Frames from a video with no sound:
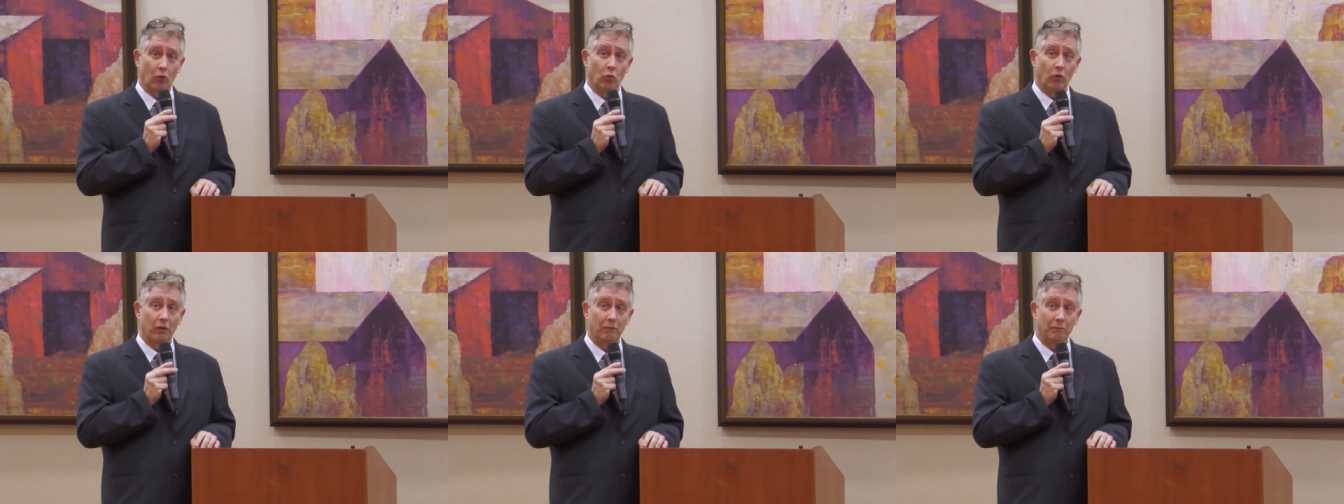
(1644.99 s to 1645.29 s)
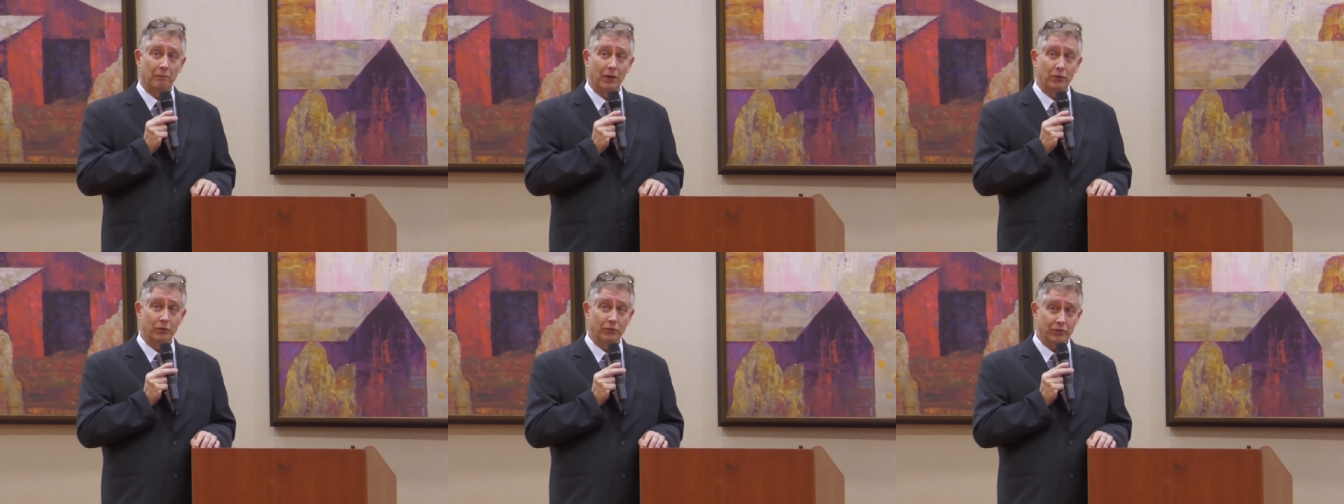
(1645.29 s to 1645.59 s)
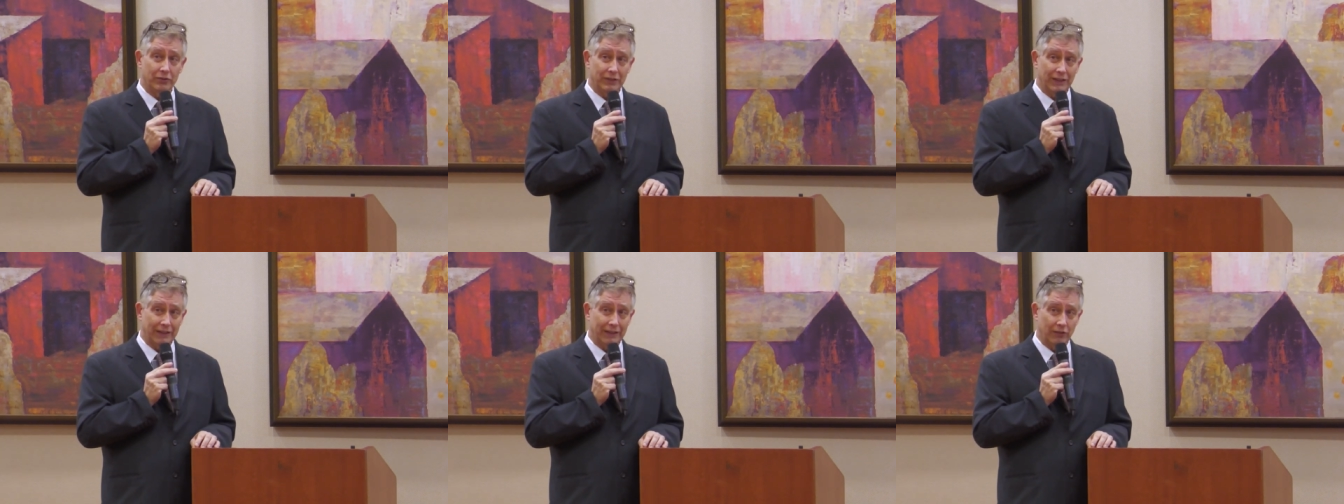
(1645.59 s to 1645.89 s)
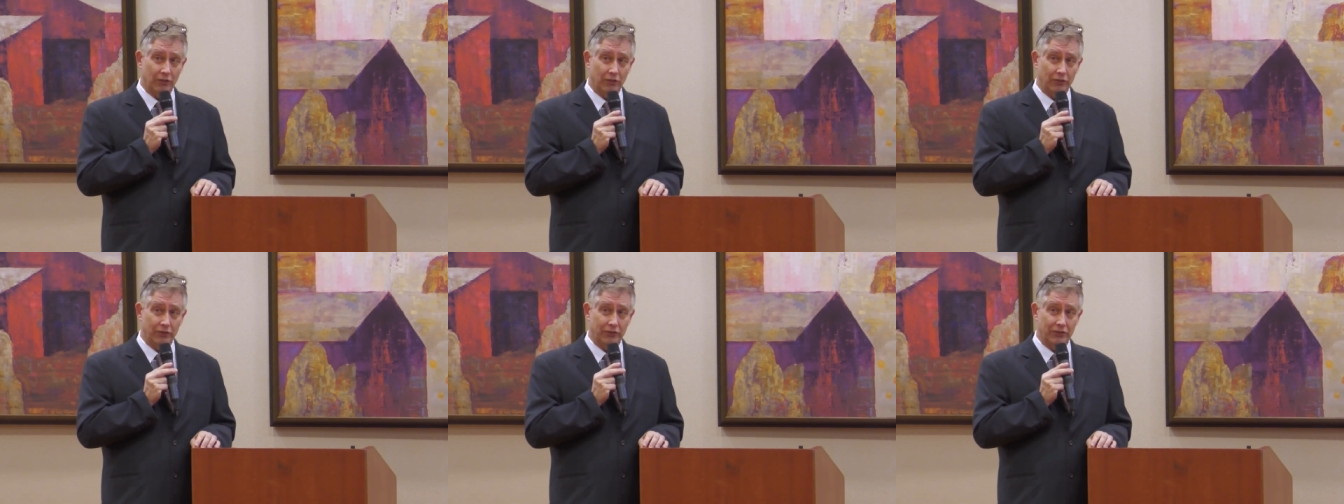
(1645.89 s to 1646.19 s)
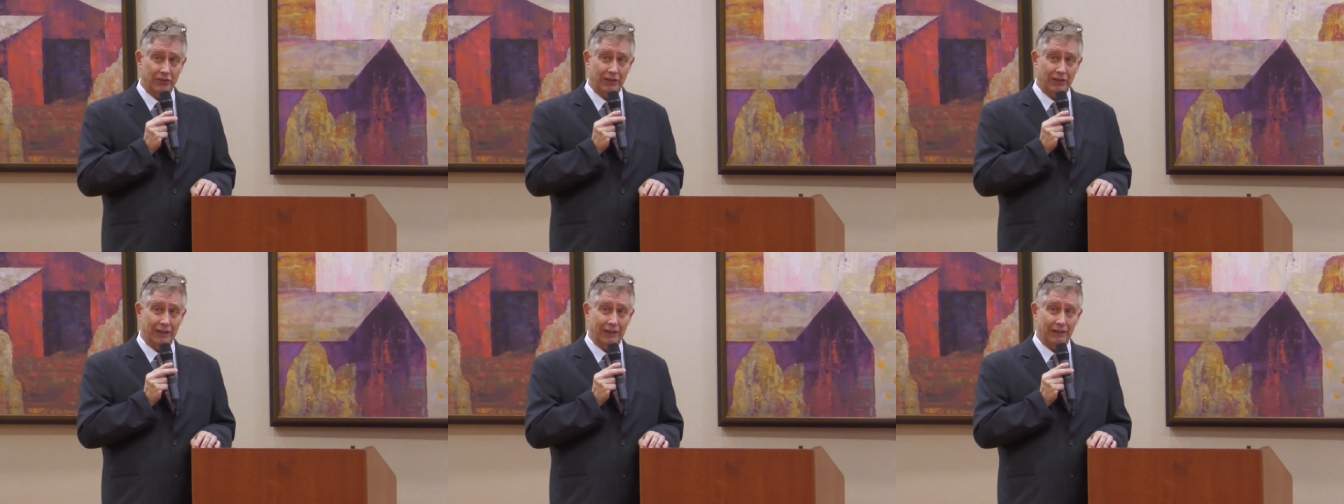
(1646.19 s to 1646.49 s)
hormonal
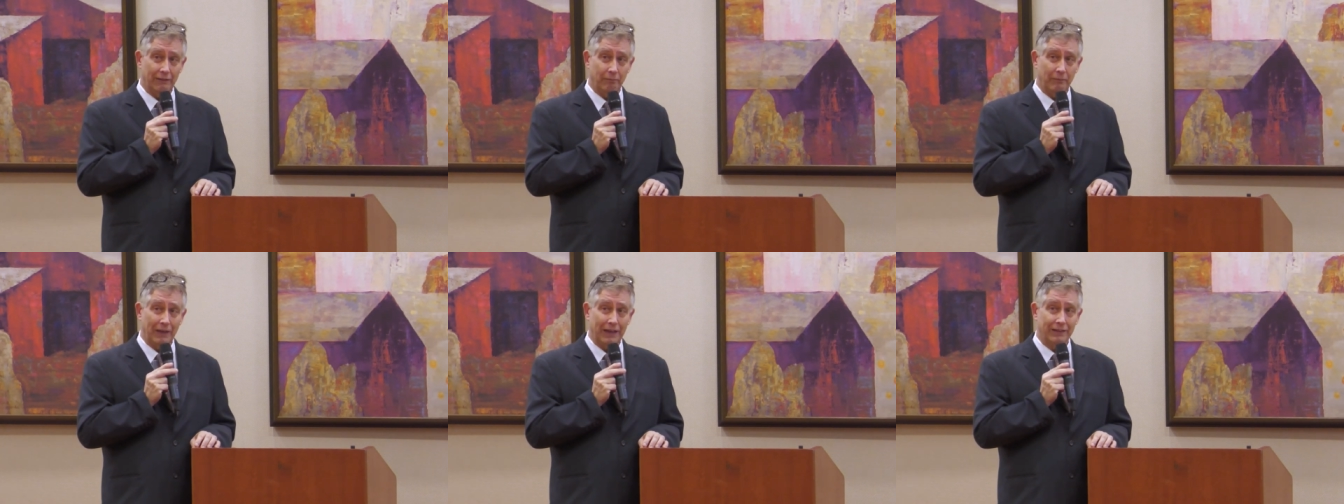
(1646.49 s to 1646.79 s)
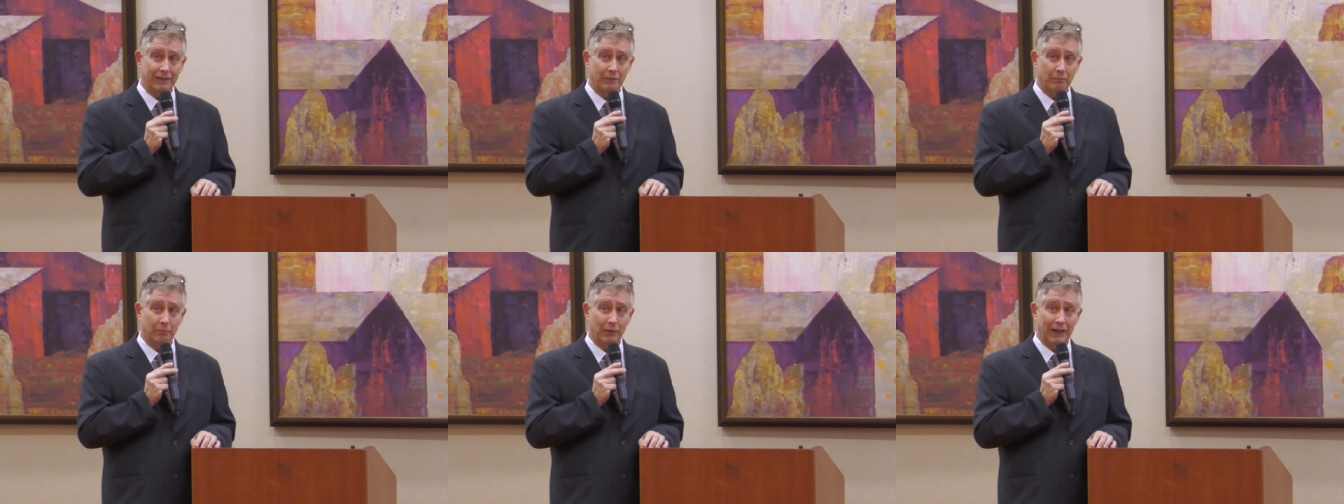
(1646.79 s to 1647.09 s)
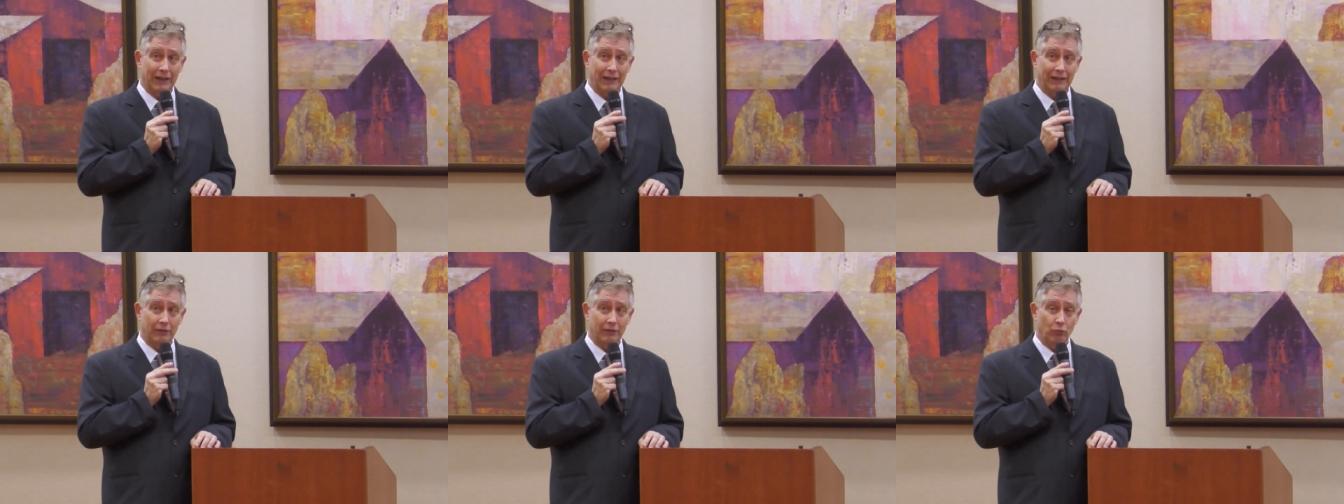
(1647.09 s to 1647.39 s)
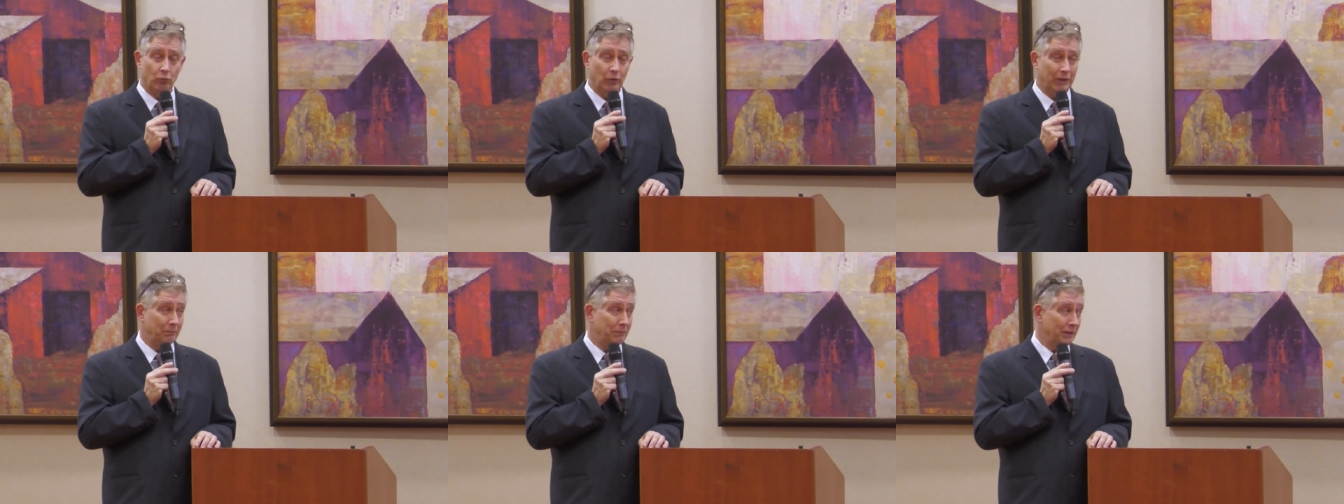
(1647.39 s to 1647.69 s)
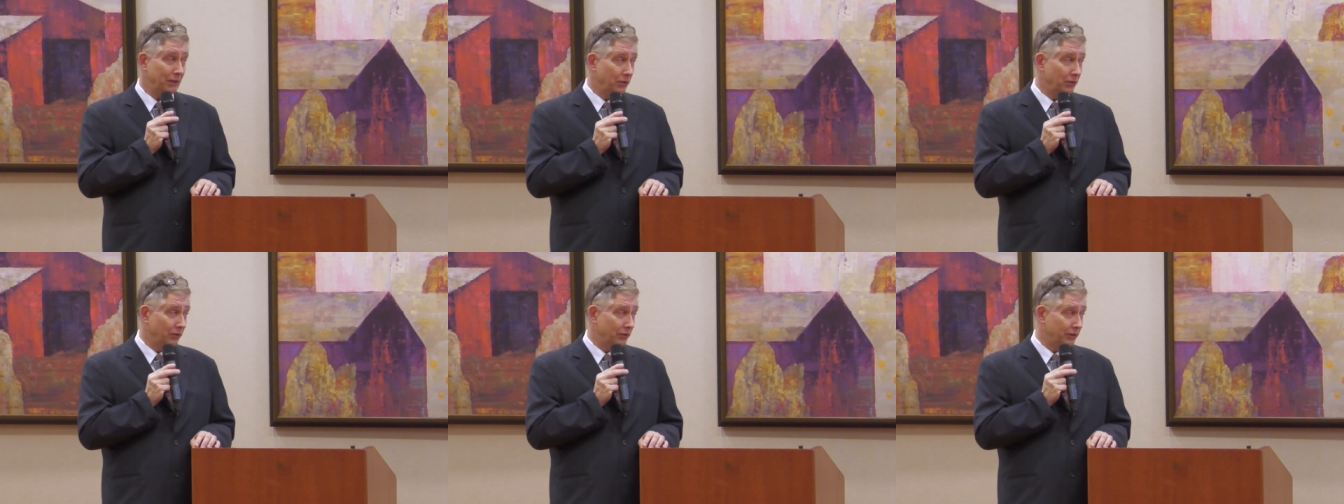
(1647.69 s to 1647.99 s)
signals that make the brain
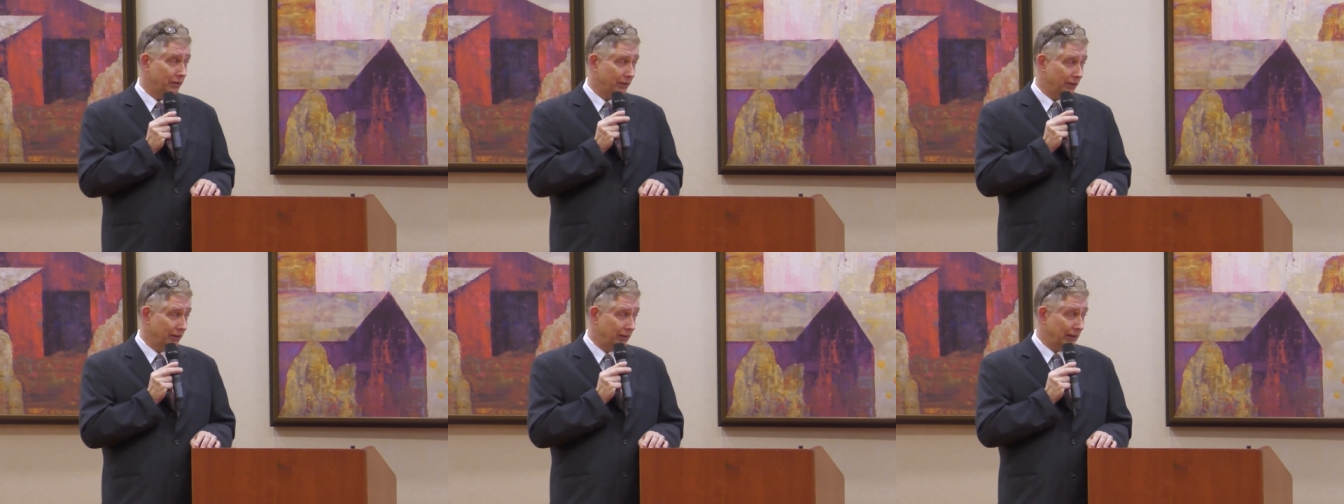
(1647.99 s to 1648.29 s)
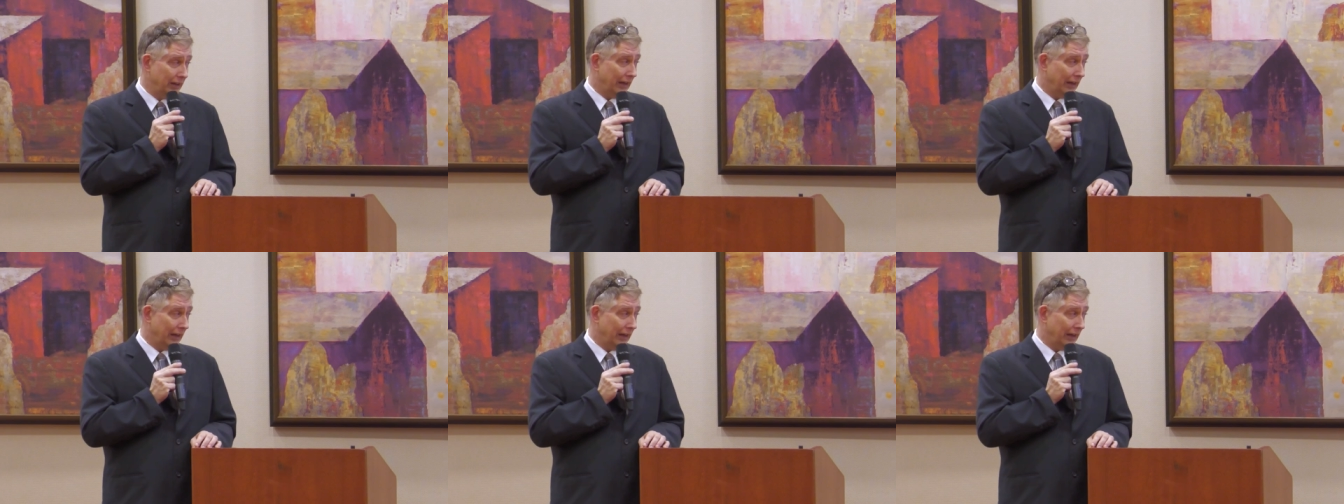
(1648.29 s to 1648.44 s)
rebuild.